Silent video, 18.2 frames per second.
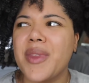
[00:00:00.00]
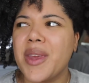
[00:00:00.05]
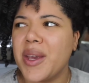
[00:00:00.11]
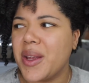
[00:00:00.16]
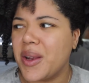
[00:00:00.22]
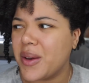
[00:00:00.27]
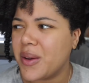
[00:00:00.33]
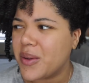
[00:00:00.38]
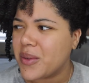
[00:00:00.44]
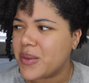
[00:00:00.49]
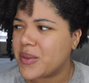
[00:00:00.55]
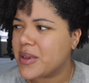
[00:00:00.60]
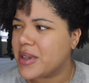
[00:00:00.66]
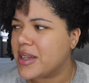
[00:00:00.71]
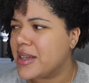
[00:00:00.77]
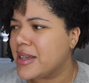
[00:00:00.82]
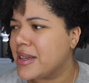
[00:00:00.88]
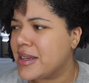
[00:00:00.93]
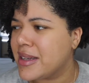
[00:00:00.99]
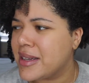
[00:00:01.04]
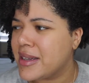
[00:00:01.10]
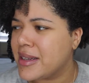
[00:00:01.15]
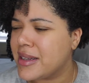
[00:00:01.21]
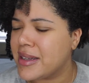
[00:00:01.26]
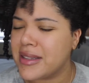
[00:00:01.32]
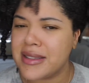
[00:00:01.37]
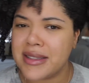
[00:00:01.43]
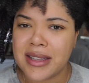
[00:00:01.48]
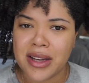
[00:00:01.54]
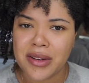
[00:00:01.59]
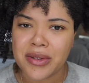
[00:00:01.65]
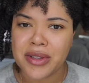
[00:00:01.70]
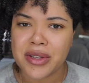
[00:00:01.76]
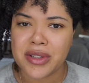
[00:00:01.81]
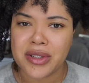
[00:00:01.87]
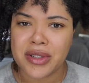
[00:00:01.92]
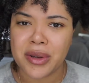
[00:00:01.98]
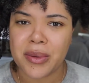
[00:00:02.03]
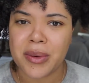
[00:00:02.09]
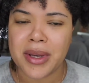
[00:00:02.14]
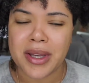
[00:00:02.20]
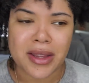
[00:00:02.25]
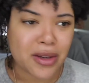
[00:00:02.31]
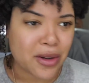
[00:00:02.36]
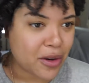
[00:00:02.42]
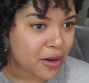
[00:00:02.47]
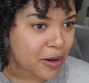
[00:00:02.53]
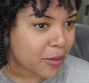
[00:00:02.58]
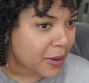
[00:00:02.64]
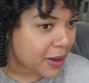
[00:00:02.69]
you know, it's not really showing the curl